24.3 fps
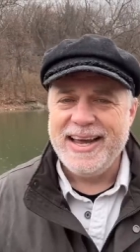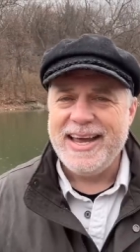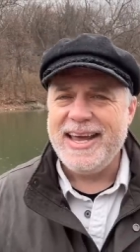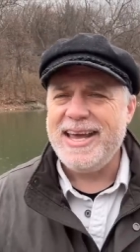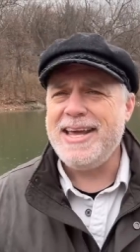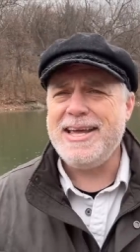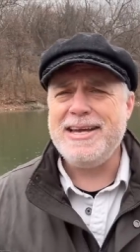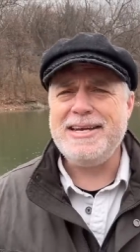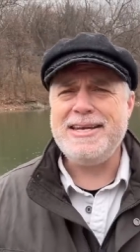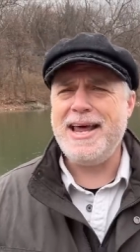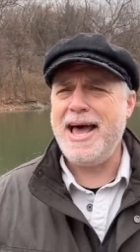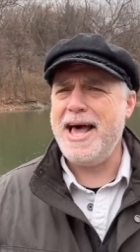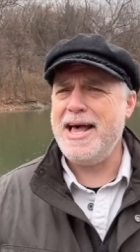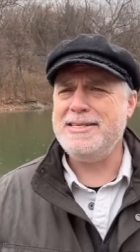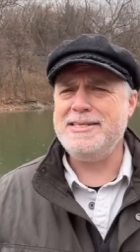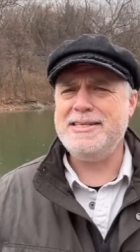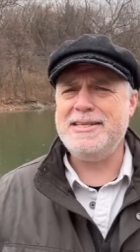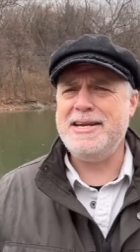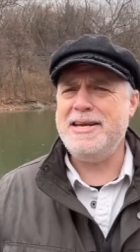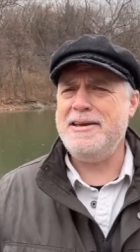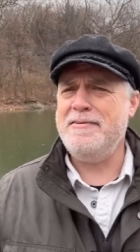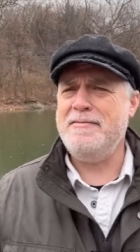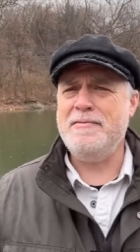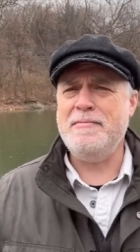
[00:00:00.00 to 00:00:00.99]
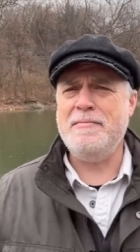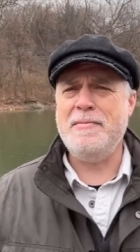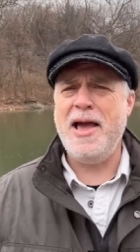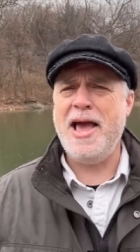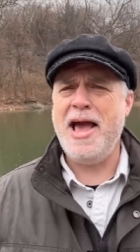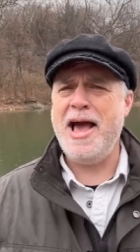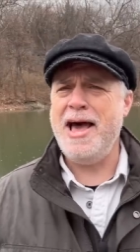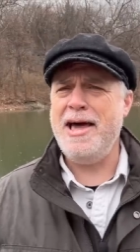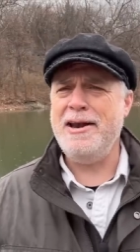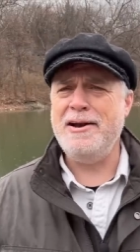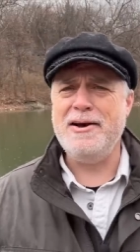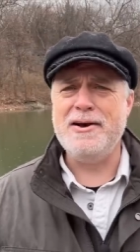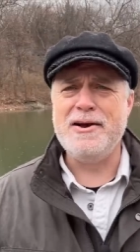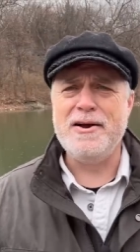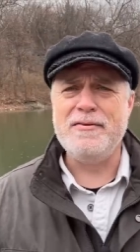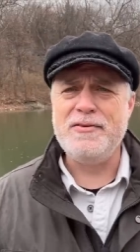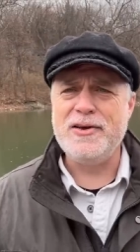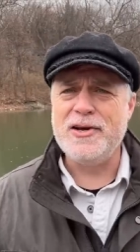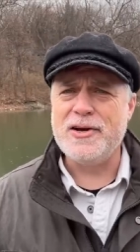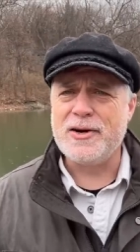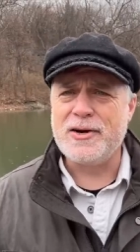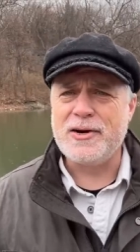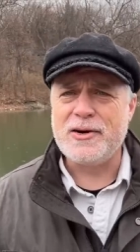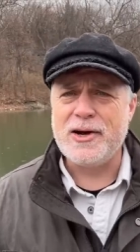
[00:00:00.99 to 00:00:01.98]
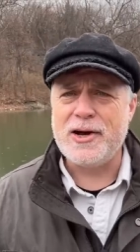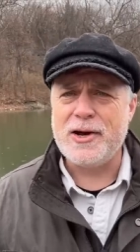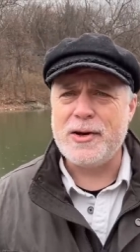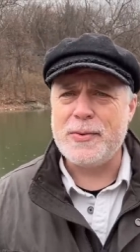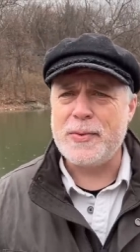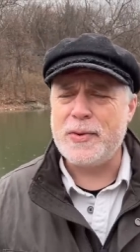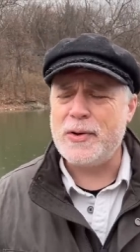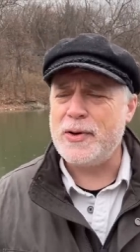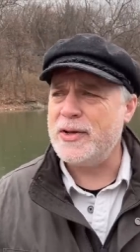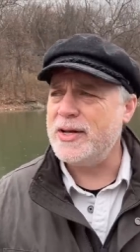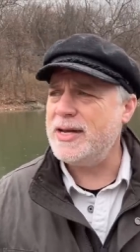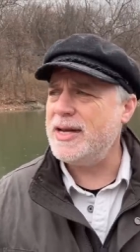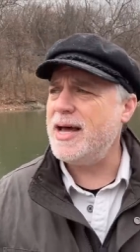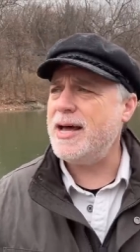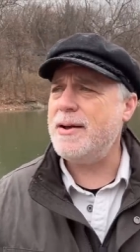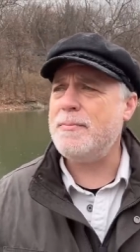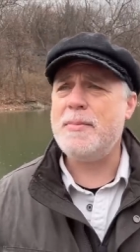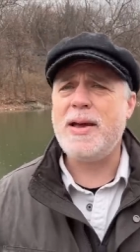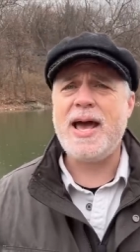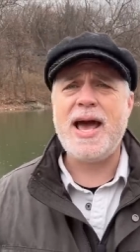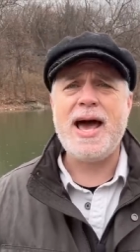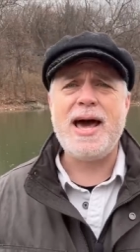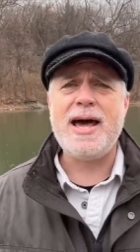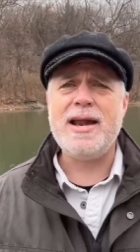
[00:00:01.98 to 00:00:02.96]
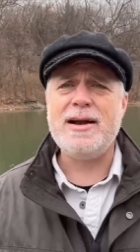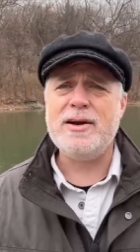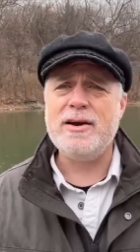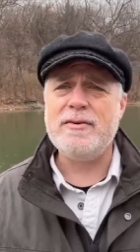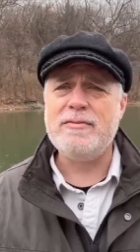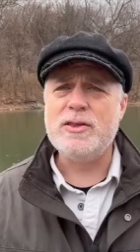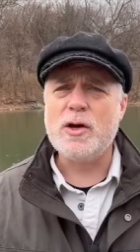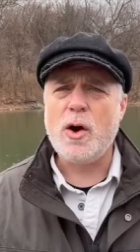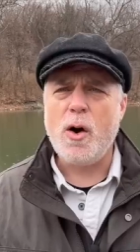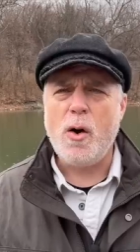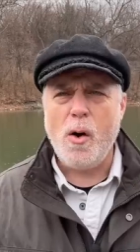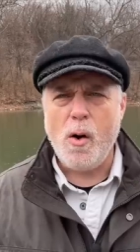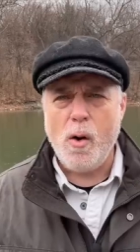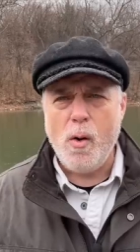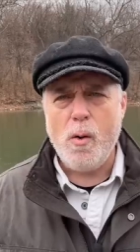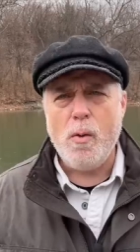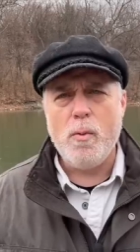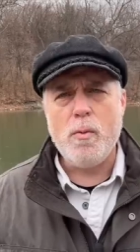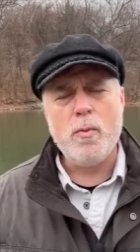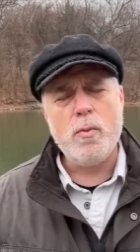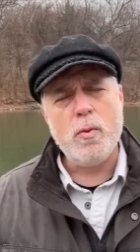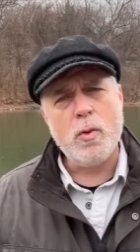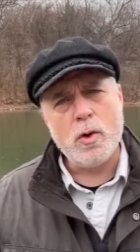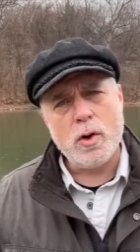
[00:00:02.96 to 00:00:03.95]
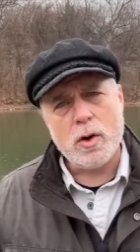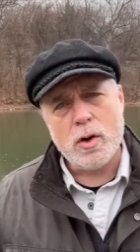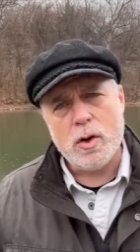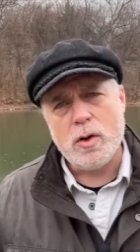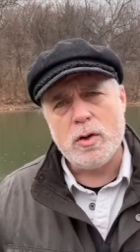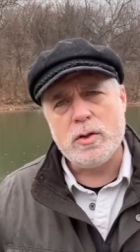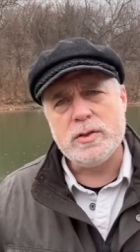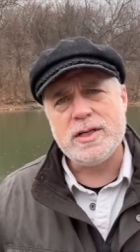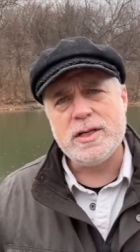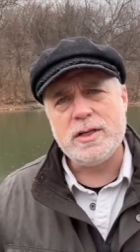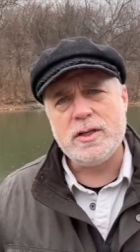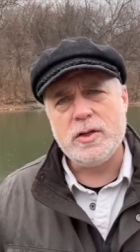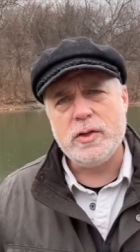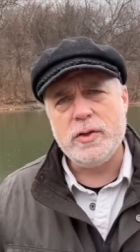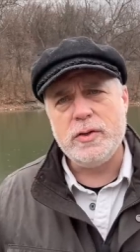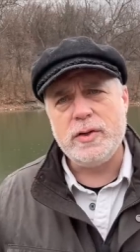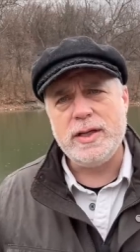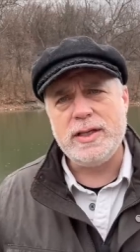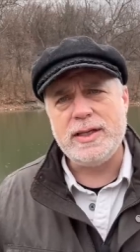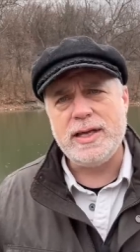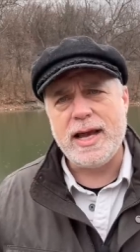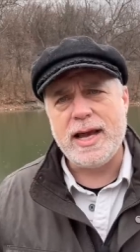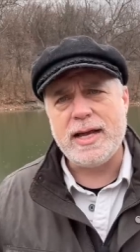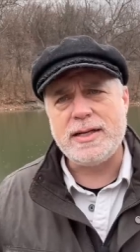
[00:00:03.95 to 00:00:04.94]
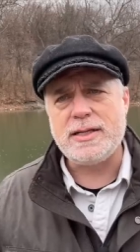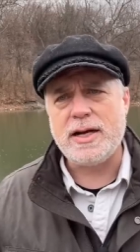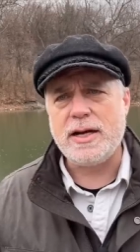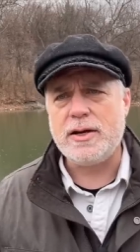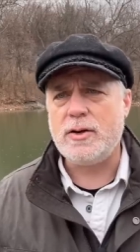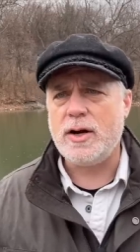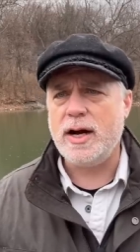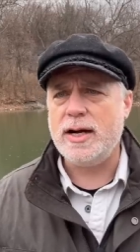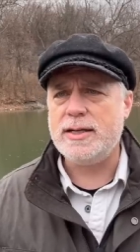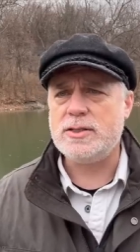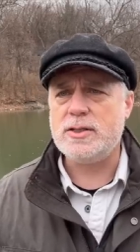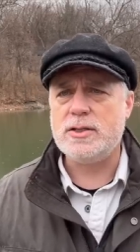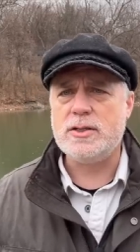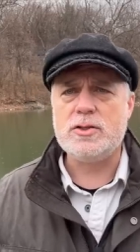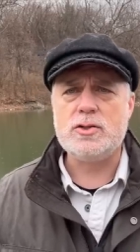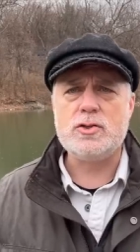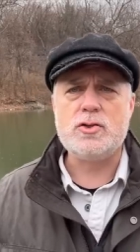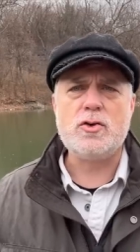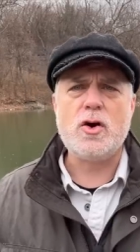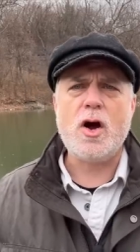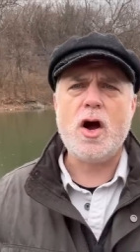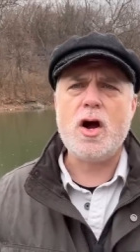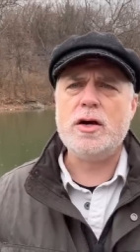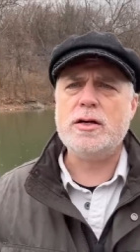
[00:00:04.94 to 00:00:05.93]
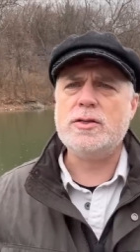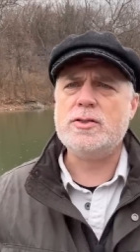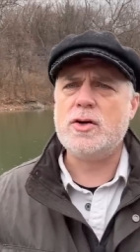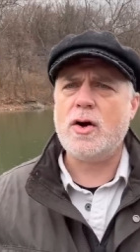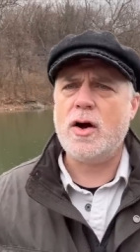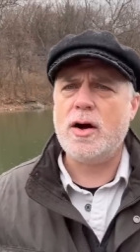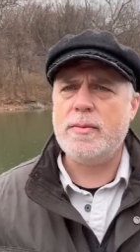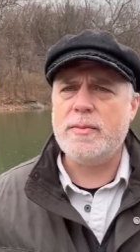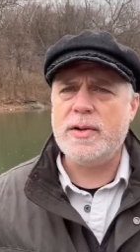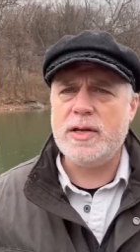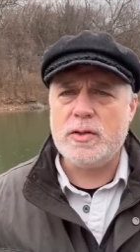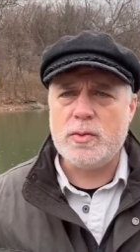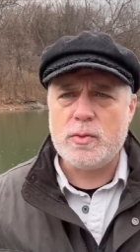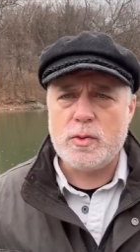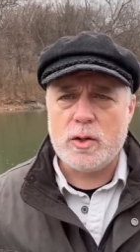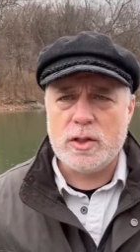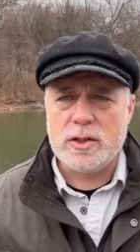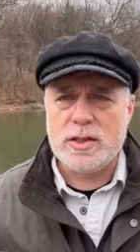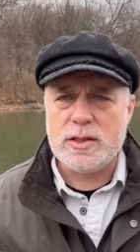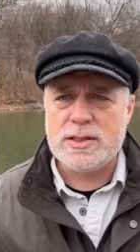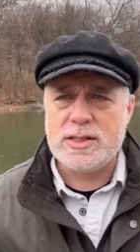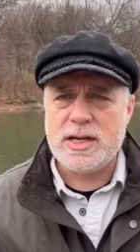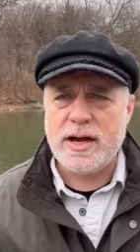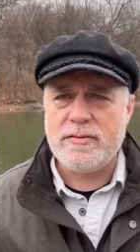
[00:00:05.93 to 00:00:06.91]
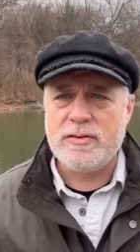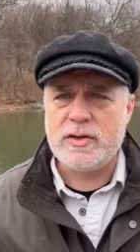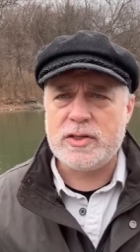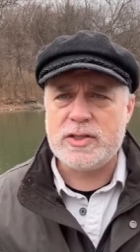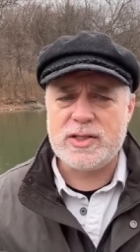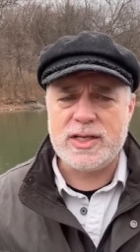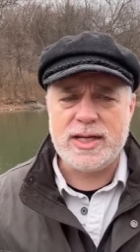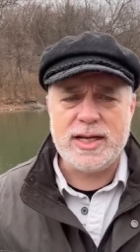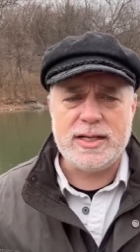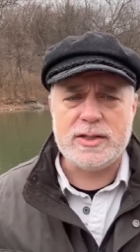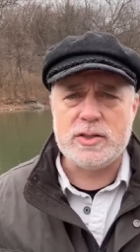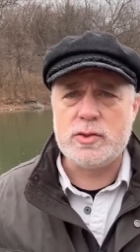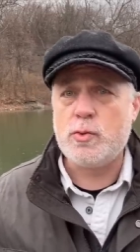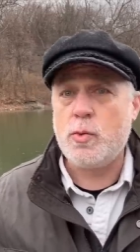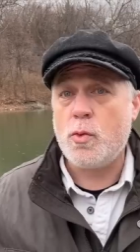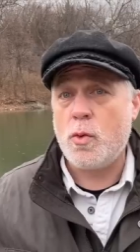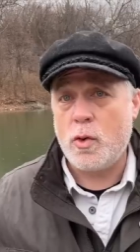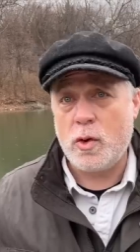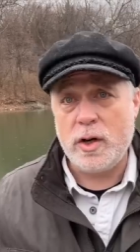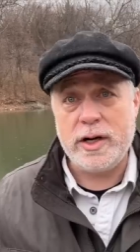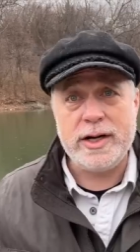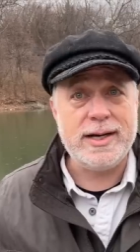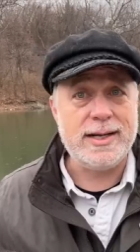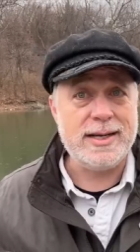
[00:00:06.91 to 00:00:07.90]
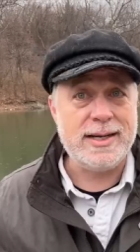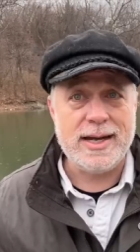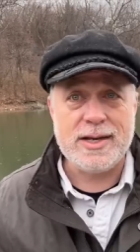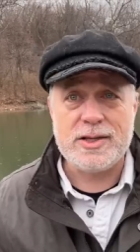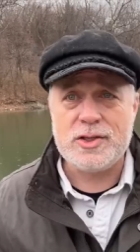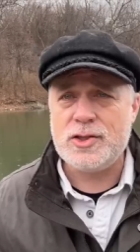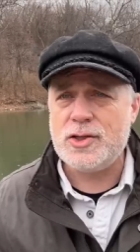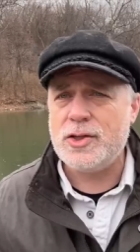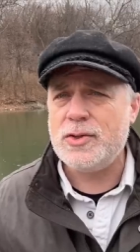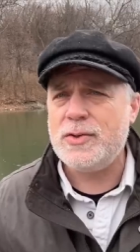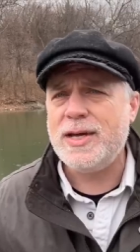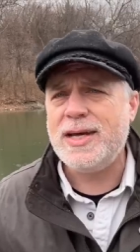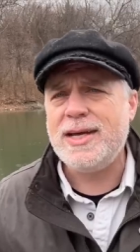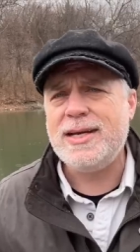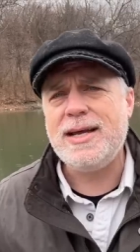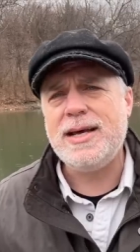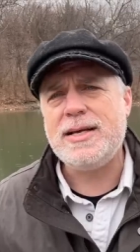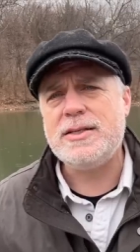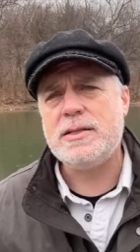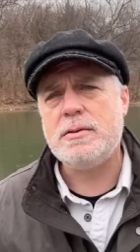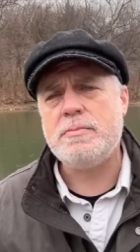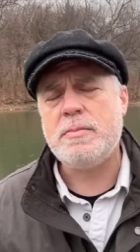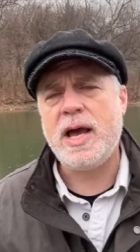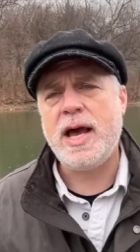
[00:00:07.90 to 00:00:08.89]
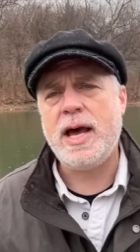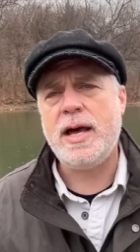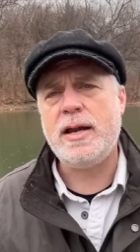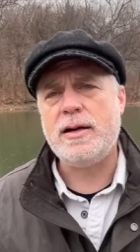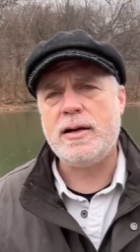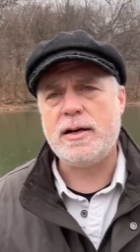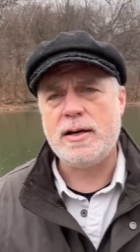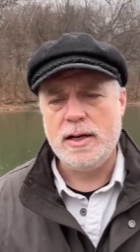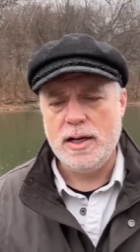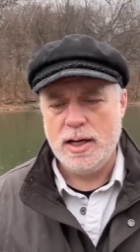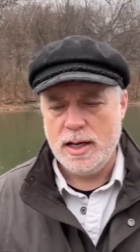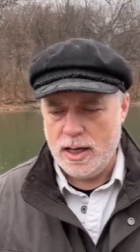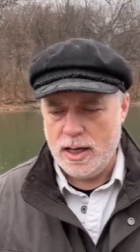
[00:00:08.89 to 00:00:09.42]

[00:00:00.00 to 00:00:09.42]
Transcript: It doesn't even matter if you're a criminal. It doesn't matter if the whole world, including the Antichrist and the strongest army the world has ever seen, is warring against you. It doesn't matter.